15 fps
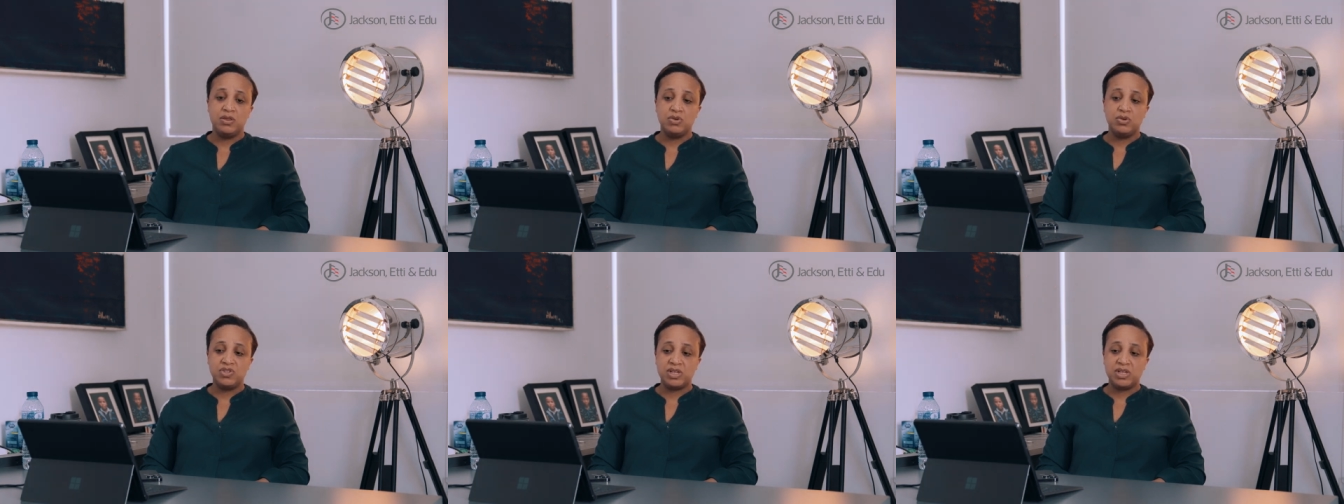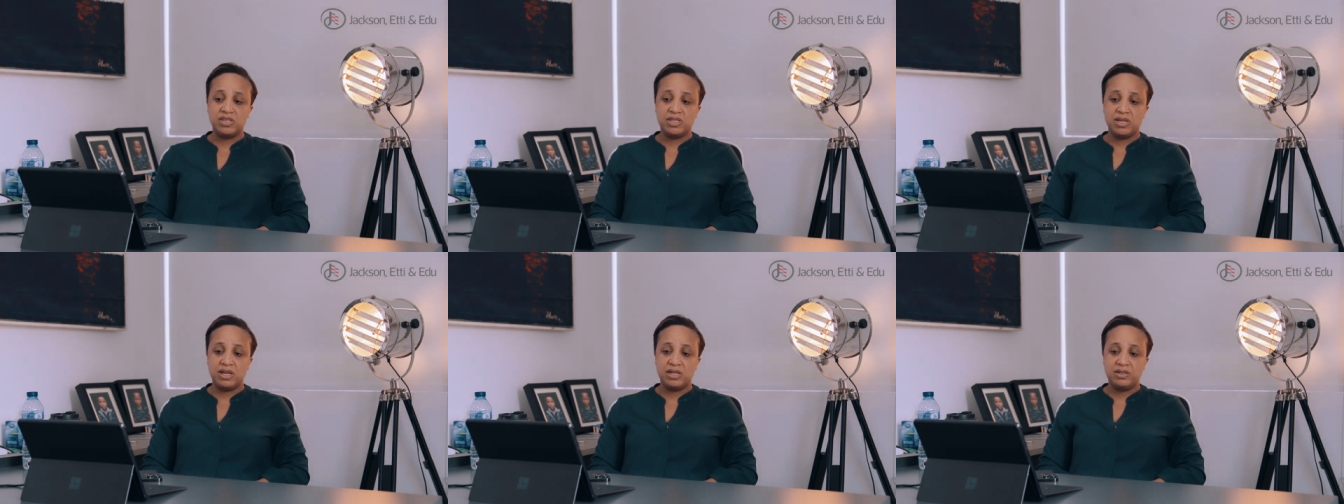those are
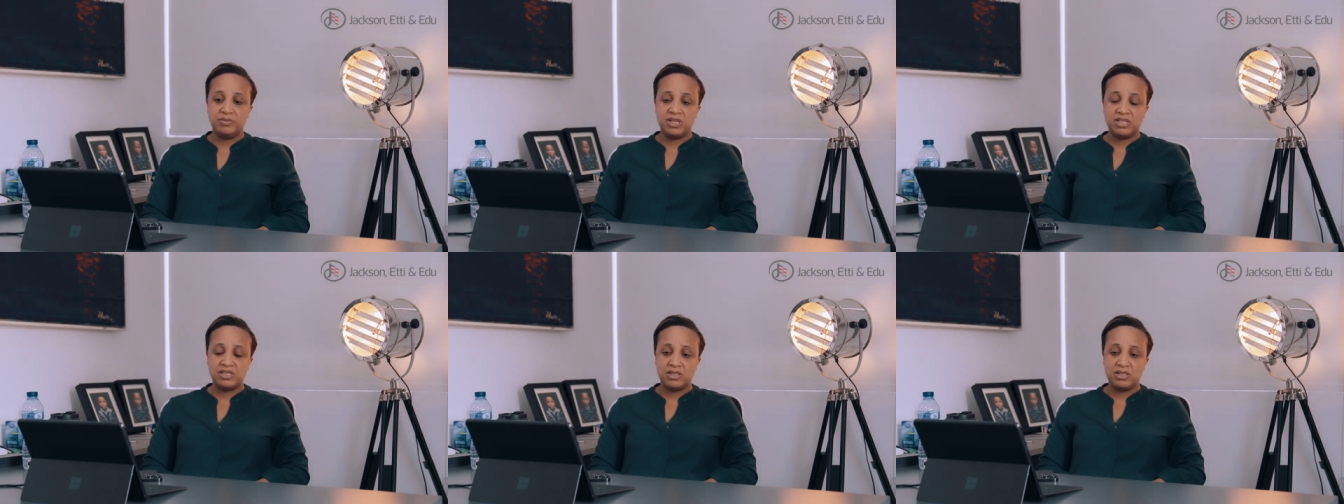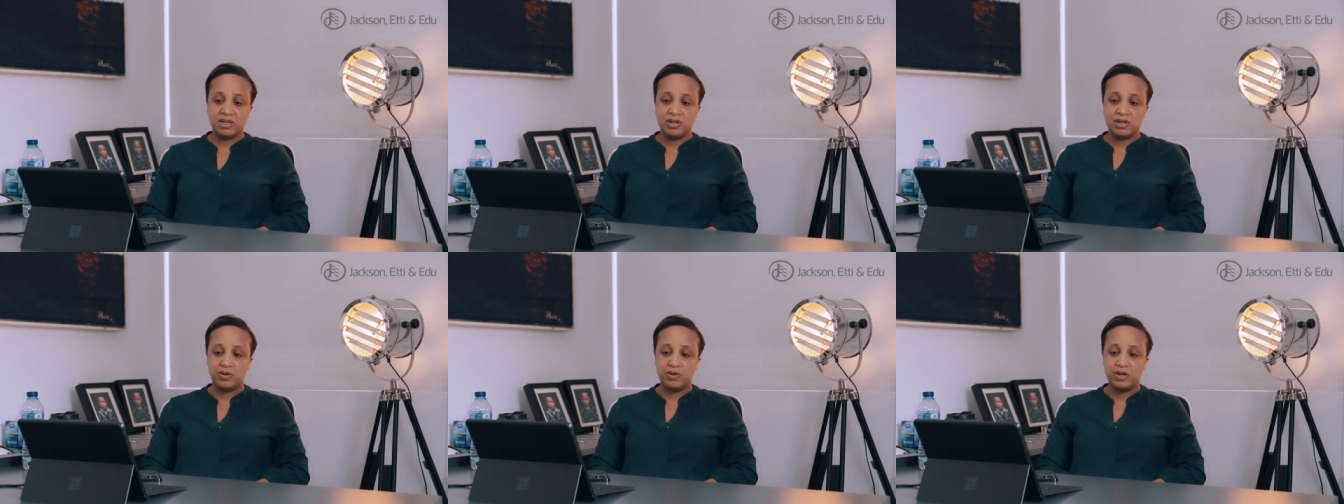the elements
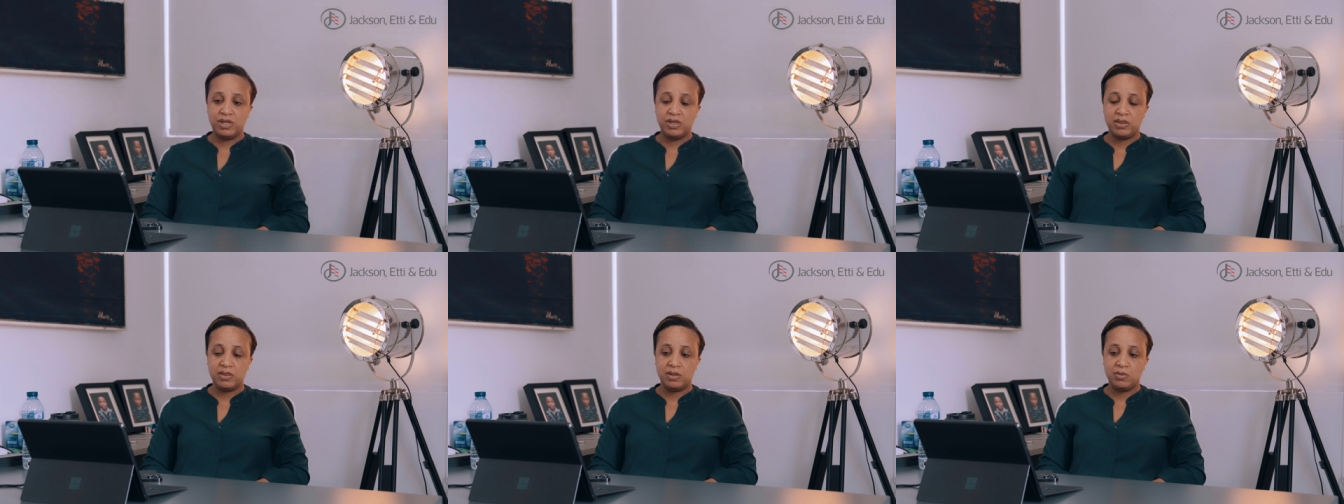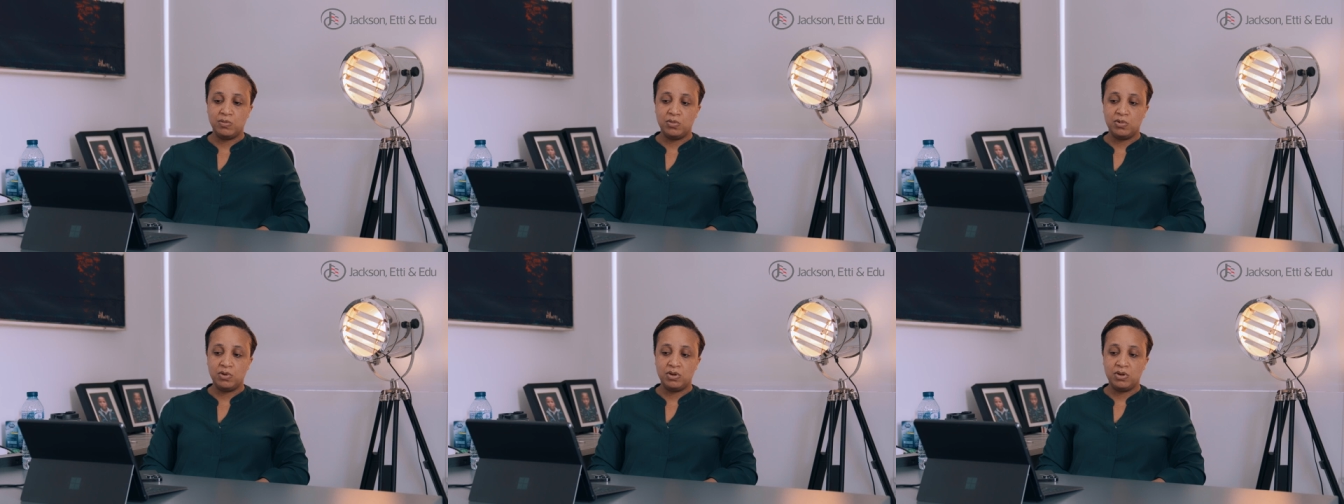that create the
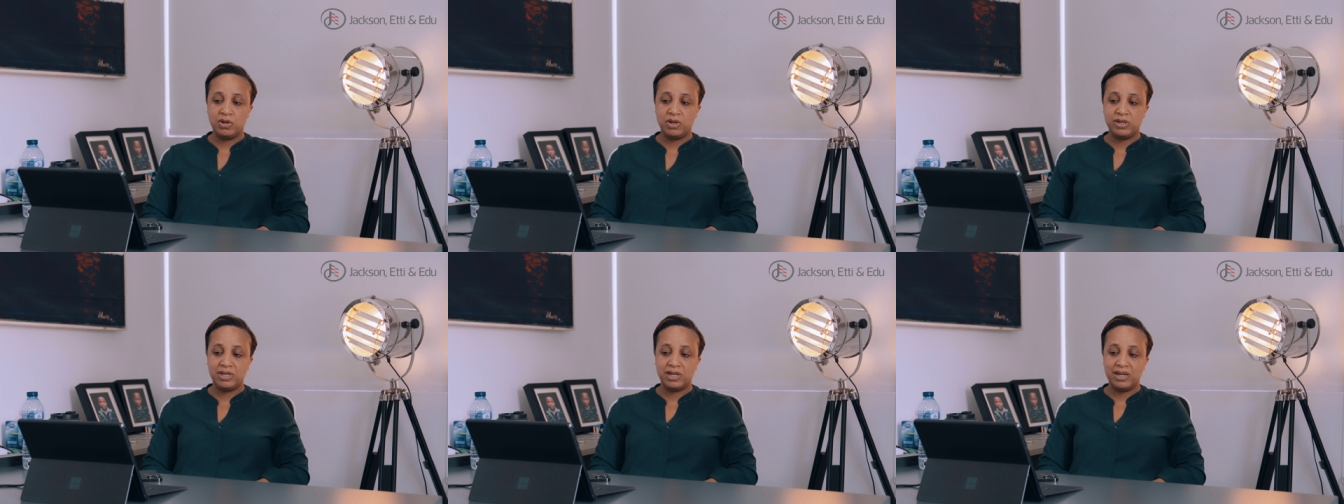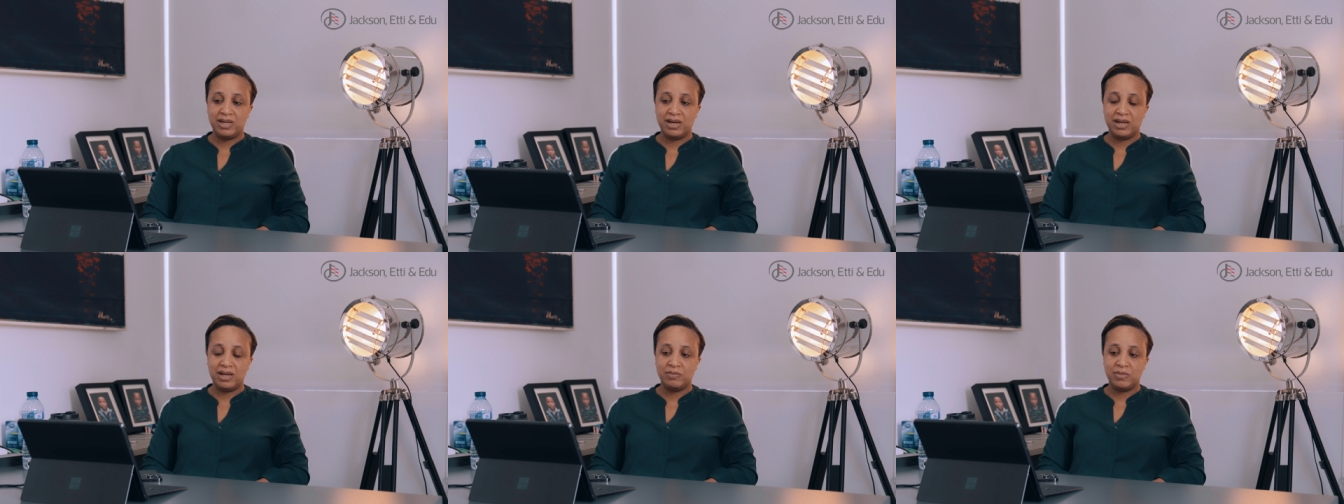more
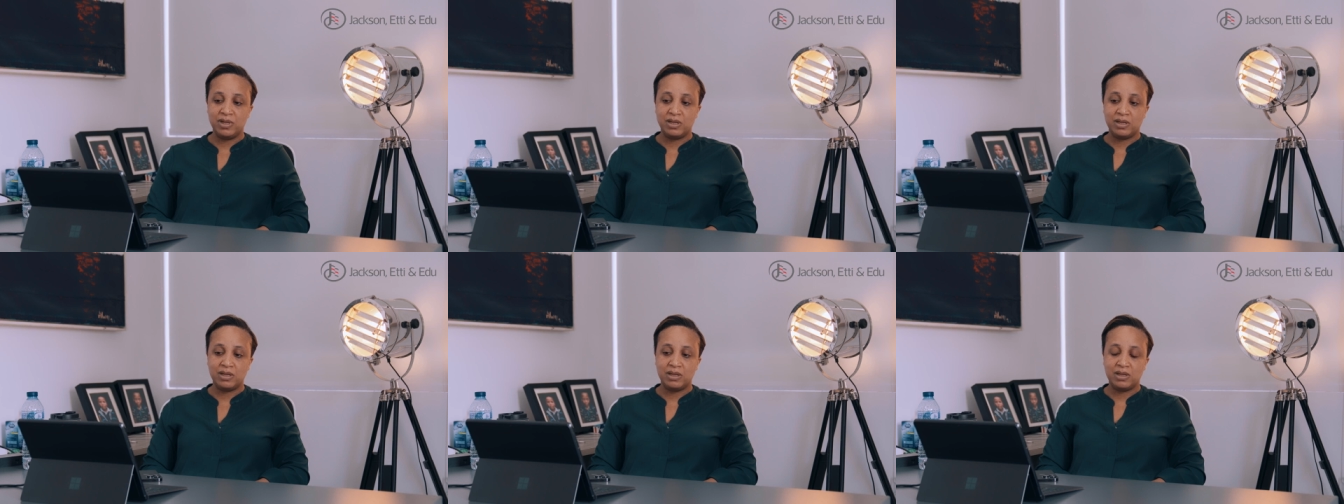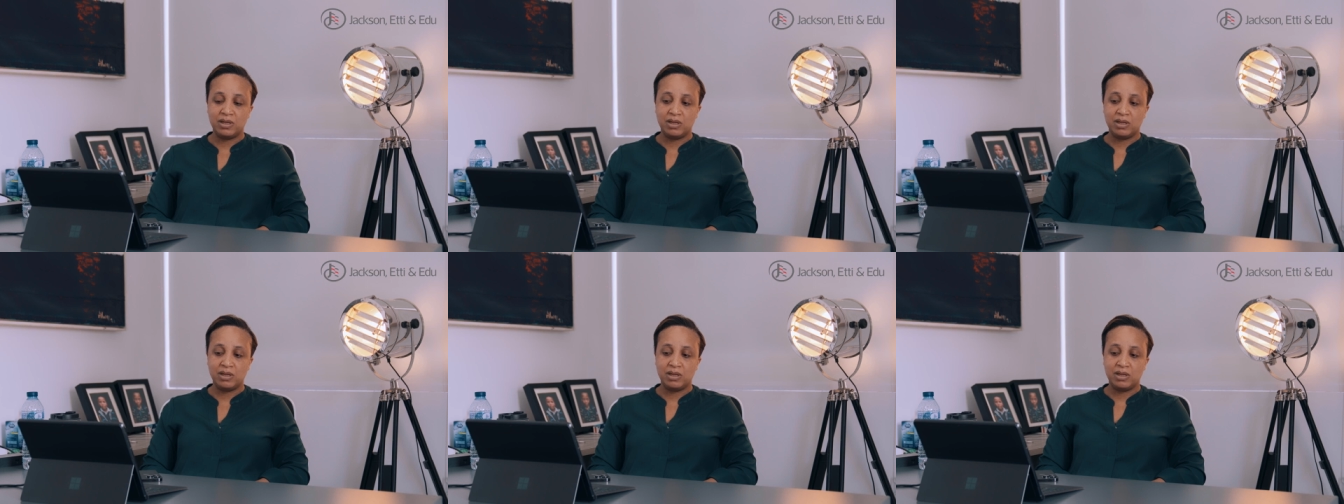dynamic